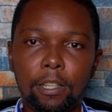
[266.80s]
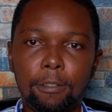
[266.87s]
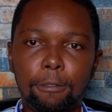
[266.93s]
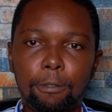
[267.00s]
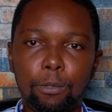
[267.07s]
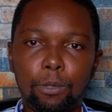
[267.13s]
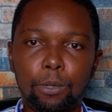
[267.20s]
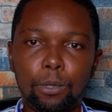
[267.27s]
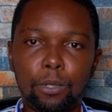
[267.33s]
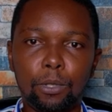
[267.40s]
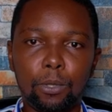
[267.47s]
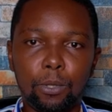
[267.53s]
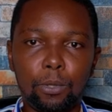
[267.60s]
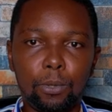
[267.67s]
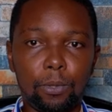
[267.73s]
If you
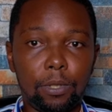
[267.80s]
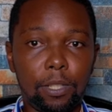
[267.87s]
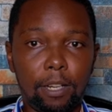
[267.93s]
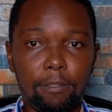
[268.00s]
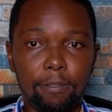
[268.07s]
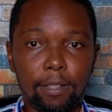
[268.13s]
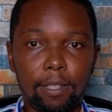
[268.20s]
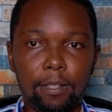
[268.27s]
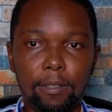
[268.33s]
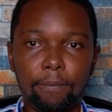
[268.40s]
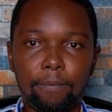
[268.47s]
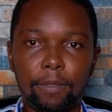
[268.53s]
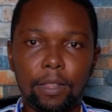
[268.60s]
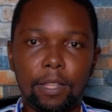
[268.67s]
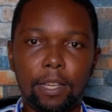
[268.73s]
choose not to travel,
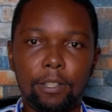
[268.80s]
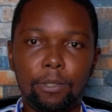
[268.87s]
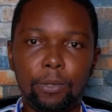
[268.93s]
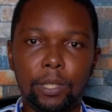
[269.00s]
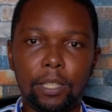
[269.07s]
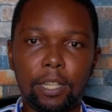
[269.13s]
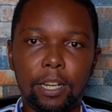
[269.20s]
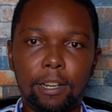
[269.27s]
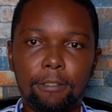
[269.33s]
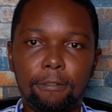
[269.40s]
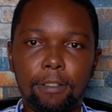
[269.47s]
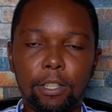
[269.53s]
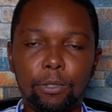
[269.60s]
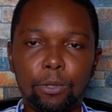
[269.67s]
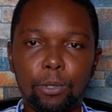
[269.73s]
then you incur
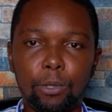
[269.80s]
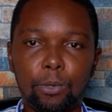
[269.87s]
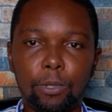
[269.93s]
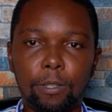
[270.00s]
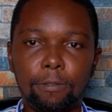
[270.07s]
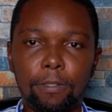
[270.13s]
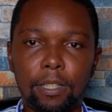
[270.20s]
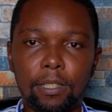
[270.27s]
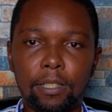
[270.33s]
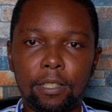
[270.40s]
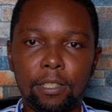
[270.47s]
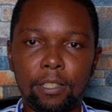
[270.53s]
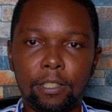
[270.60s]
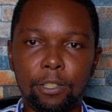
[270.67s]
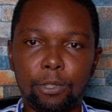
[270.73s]
virtual tour
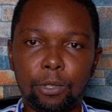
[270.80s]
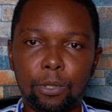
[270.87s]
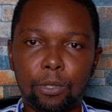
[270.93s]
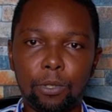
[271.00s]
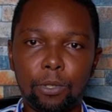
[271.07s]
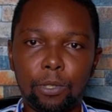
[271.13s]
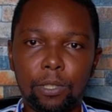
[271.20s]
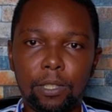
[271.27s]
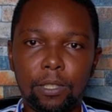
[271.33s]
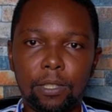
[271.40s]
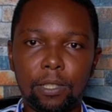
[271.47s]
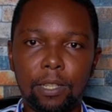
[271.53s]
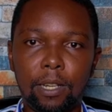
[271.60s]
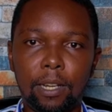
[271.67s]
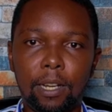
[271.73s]
facilitation
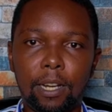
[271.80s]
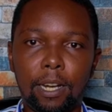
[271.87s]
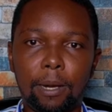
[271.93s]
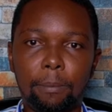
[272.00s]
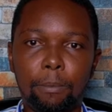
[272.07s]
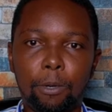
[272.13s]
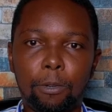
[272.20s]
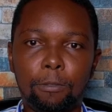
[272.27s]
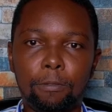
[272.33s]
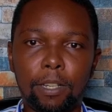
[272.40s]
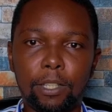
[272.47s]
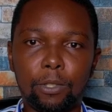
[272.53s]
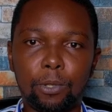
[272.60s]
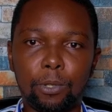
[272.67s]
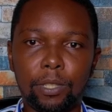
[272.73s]
costs, a power of
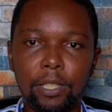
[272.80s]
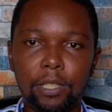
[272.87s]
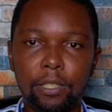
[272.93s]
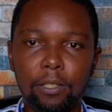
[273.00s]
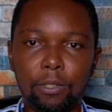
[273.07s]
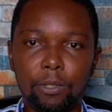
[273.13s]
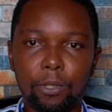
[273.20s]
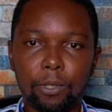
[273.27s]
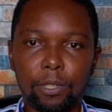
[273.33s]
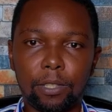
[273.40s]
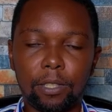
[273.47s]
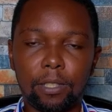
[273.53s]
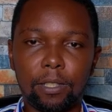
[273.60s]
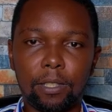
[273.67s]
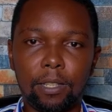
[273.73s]
attorney
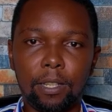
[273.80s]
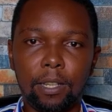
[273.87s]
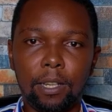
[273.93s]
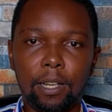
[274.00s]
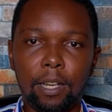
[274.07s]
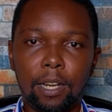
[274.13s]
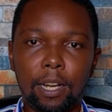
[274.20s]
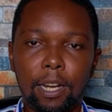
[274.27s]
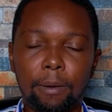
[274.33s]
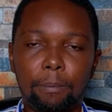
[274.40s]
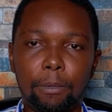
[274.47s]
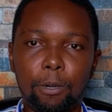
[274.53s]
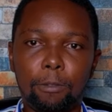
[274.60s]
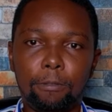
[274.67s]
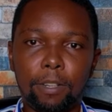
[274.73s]
costs. A
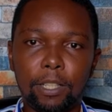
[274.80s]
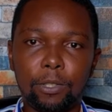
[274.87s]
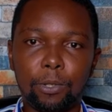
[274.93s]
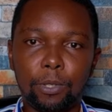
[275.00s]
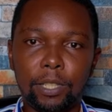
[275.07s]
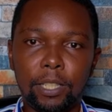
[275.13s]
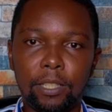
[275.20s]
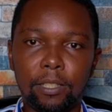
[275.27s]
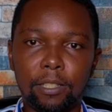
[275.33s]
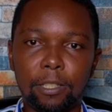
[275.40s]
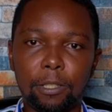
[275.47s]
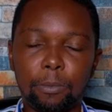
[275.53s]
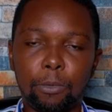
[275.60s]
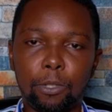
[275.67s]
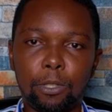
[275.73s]
power of attorney is
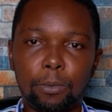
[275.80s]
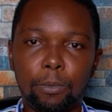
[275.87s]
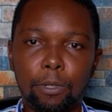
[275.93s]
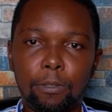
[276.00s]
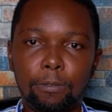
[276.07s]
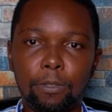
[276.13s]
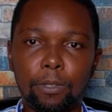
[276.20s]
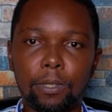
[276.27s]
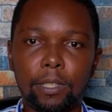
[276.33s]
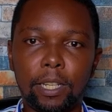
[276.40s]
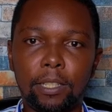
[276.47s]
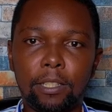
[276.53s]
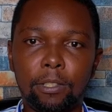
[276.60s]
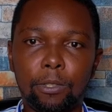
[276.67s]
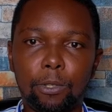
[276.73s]
responsible for
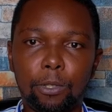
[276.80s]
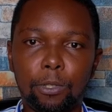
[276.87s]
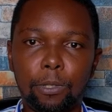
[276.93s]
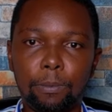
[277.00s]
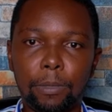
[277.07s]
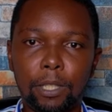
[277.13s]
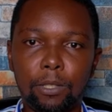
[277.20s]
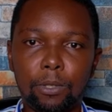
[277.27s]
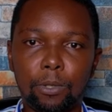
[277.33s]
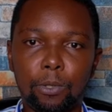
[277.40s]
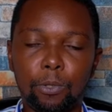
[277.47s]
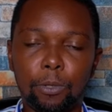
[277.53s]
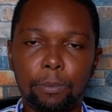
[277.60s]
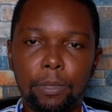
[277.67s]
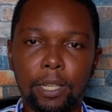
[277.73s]
signing documents
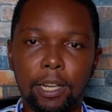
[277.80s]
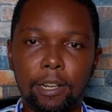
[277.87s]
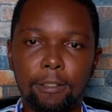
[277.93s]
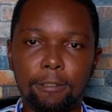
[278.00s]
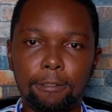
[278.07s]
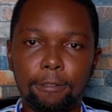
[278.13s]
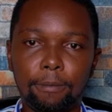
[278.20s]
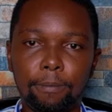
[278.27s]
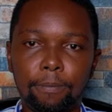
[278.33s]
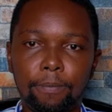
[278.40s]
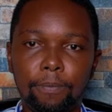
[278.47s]
on your behalf.